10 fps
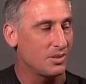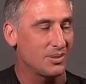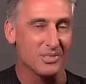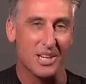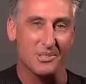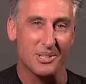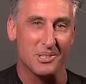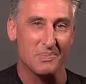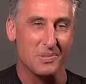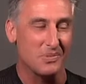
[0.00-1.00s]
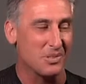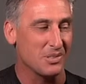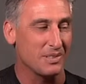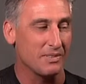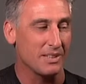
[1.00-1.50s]
to exaggerate the move, we're
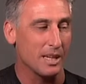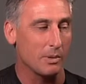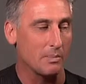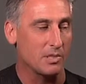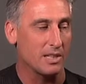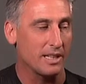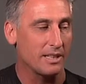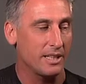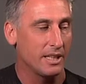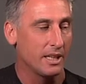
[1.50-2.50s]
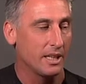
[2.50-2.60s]
just lifting that one up slightly.